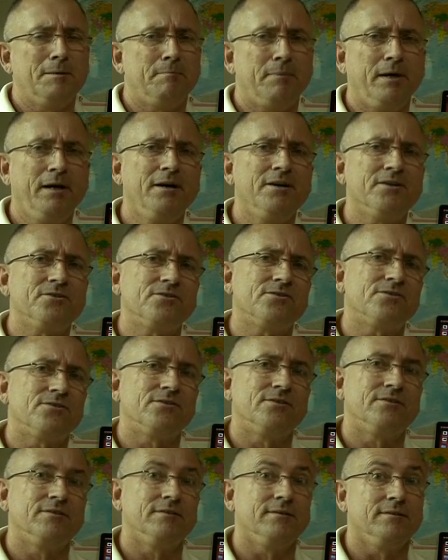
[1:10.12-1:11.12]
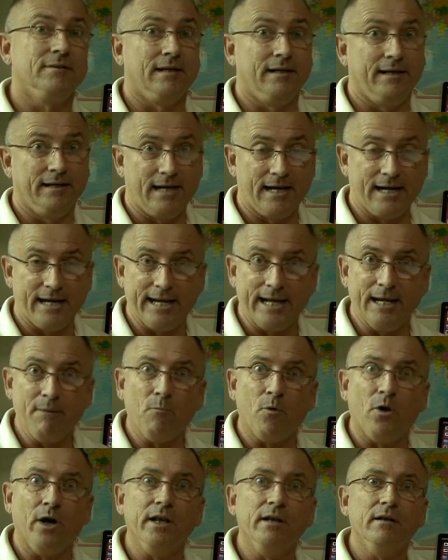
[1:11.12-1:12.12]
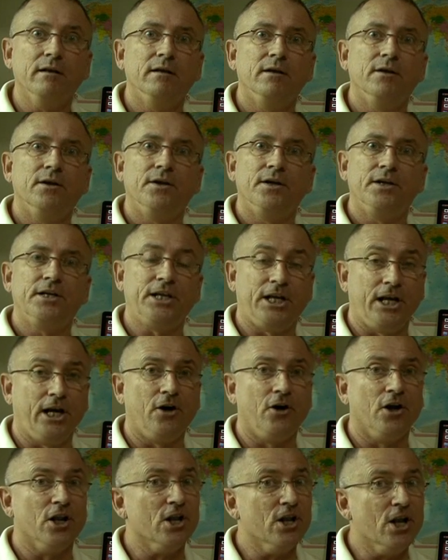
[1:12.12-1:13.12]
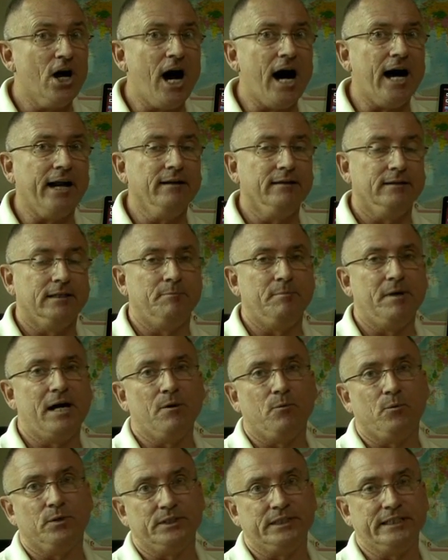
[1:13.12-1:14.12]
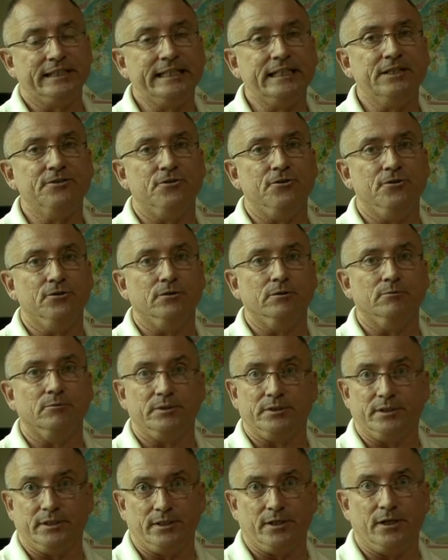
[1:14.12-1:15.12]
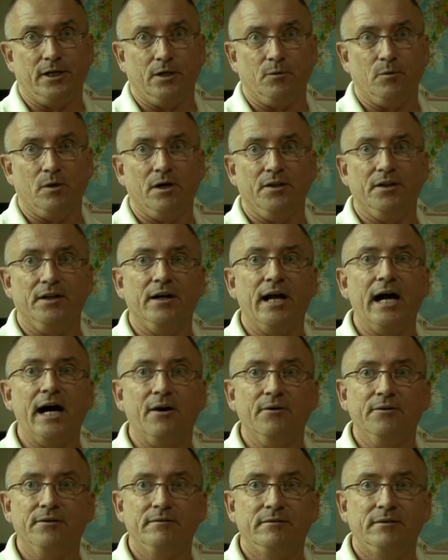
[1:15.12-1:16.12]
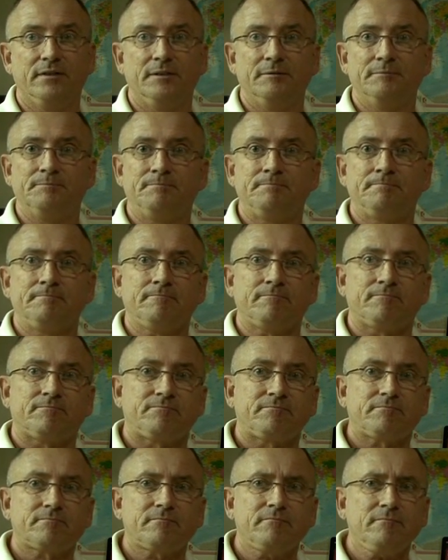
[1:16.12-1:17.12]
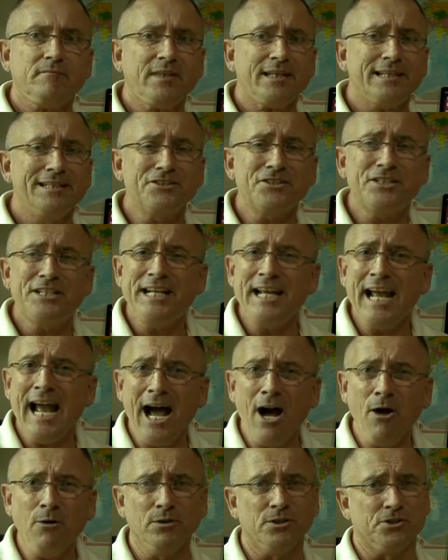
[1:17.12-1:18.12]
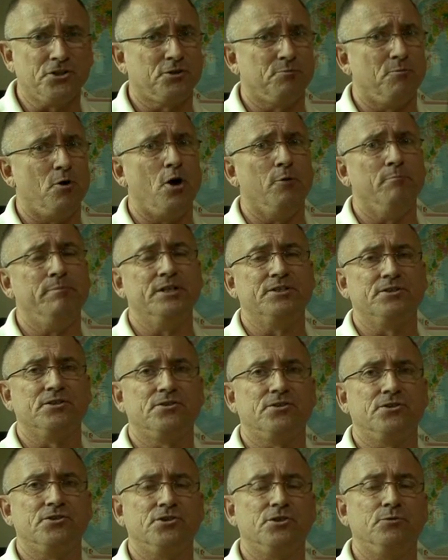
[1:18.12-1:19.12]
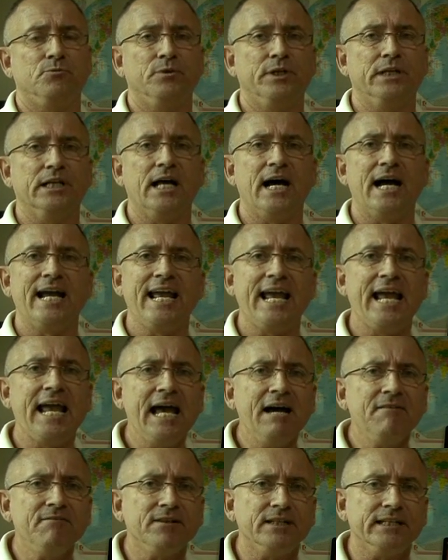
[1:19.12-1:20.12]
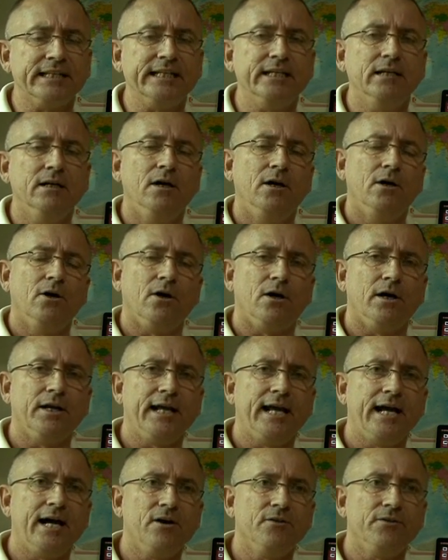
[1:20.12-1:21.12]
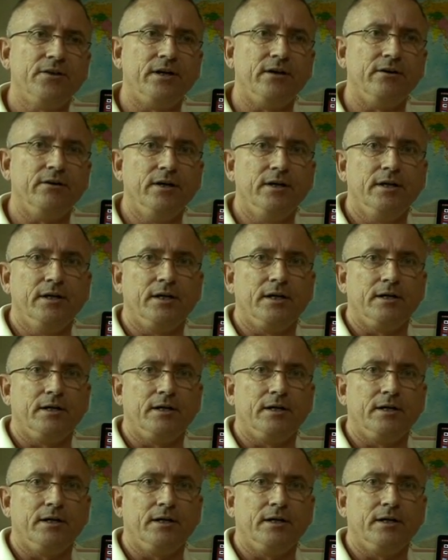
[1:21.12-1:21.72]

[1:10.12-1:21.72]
Parents, I am one, care a lot about what the kids are doing with the car while they're out. There's countless small businesses that rely heavily on how their